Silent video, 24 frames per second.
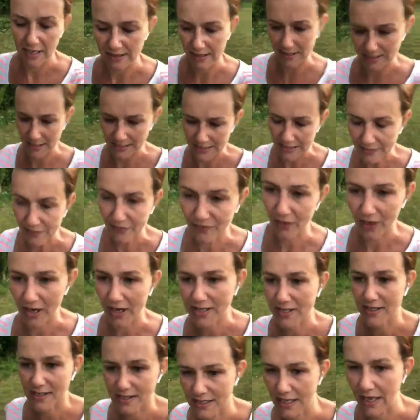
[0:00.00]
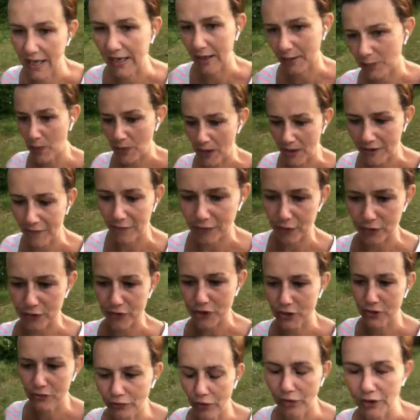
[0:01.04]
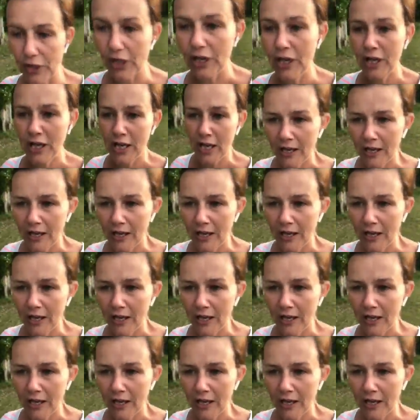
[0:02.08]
and this is the first day where I've got to run